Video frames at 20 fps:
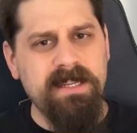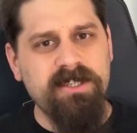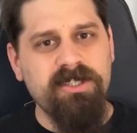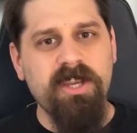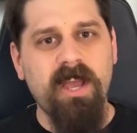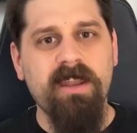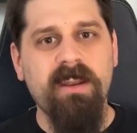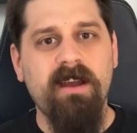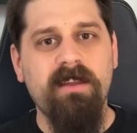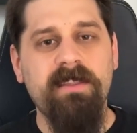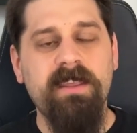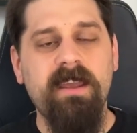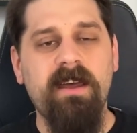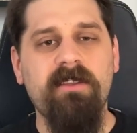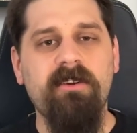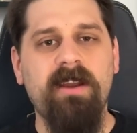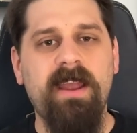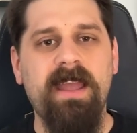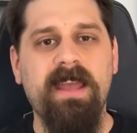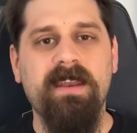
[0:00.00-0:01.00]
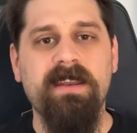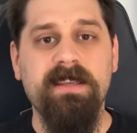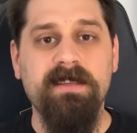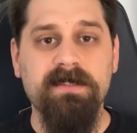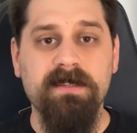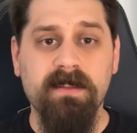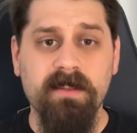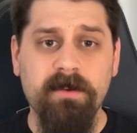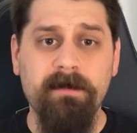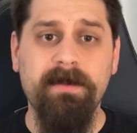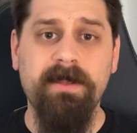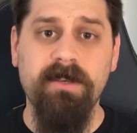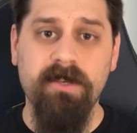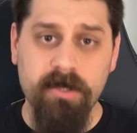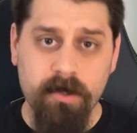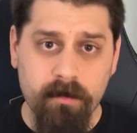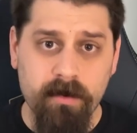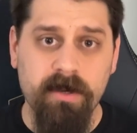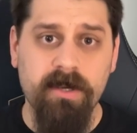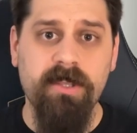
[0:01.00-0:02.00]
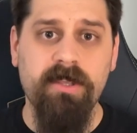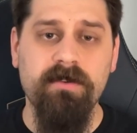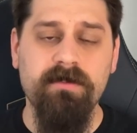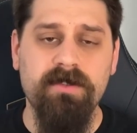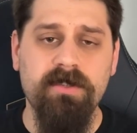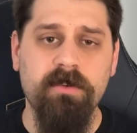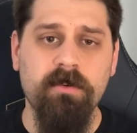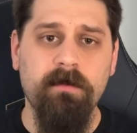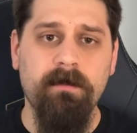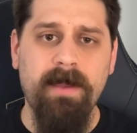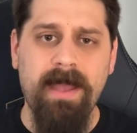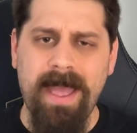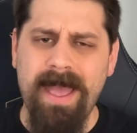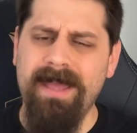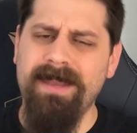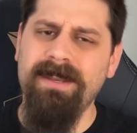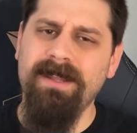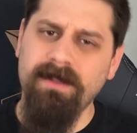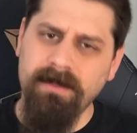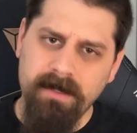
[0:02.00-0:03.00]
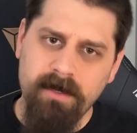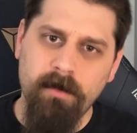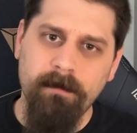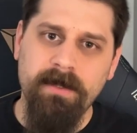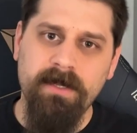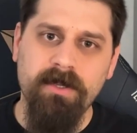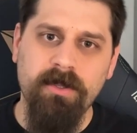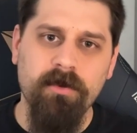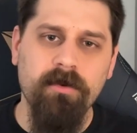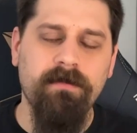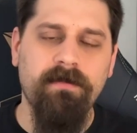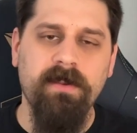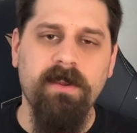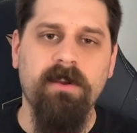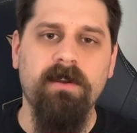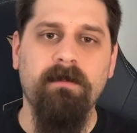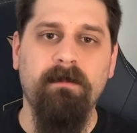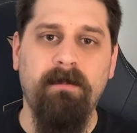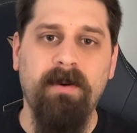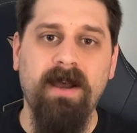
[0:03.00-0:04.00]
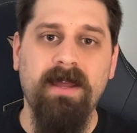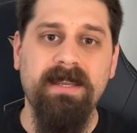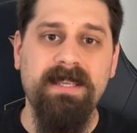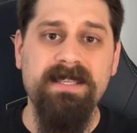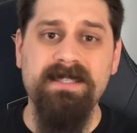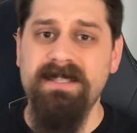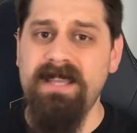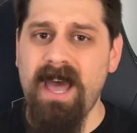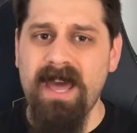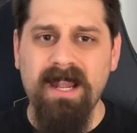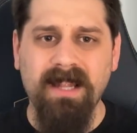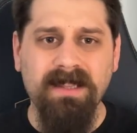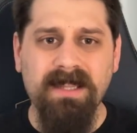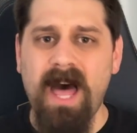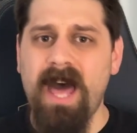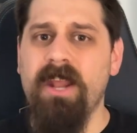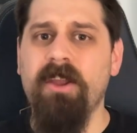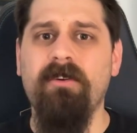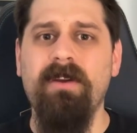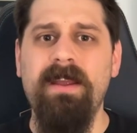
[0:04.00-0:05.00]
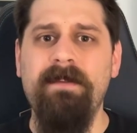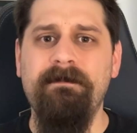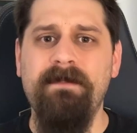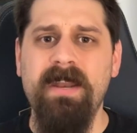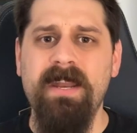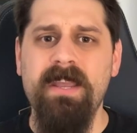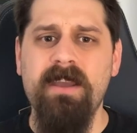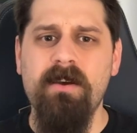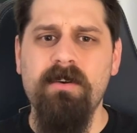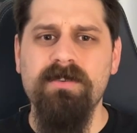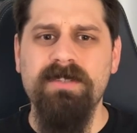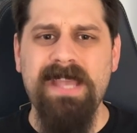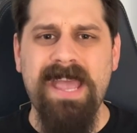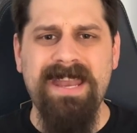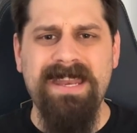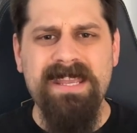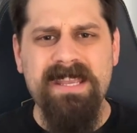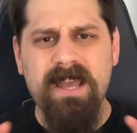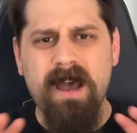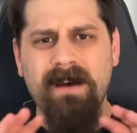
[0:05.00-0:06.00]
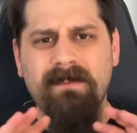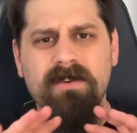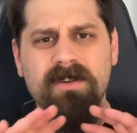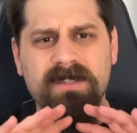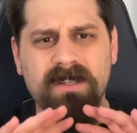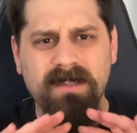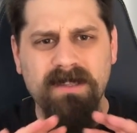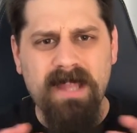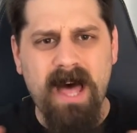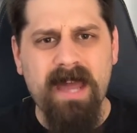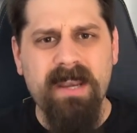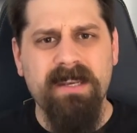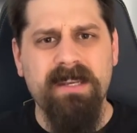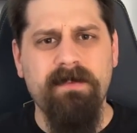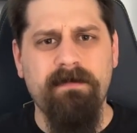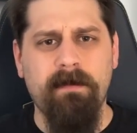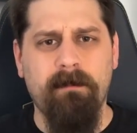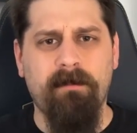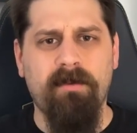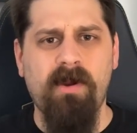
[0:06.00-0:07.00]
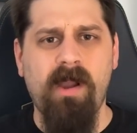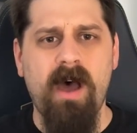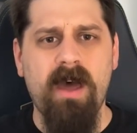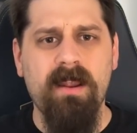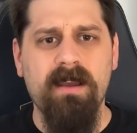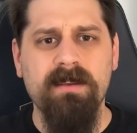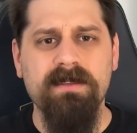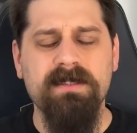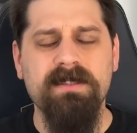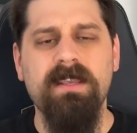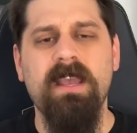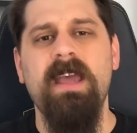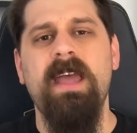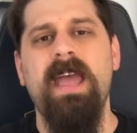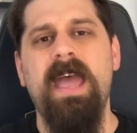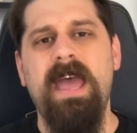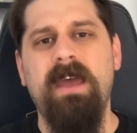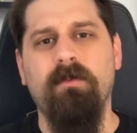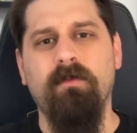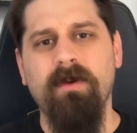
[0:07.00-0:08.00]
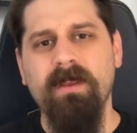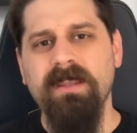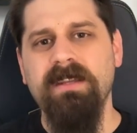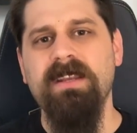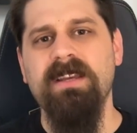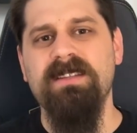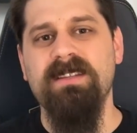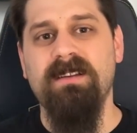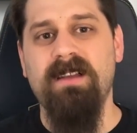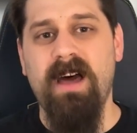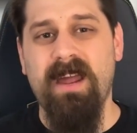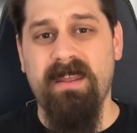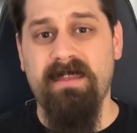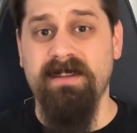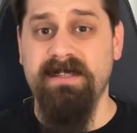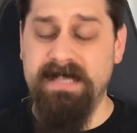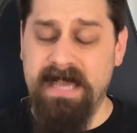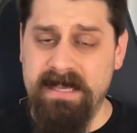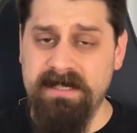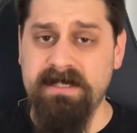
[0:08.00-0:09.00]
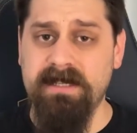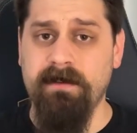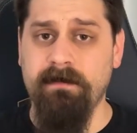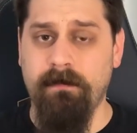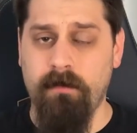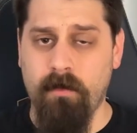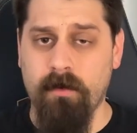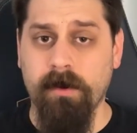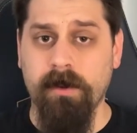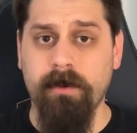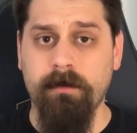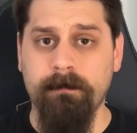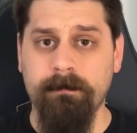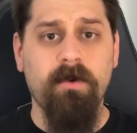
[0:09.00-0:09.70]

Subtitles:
Ninjan, on the other hand, is a little bit newer to YouTube and a little bit goofier, but he's got a lot of great videos and he covers a lot of different products and really does a lot of the testing for you.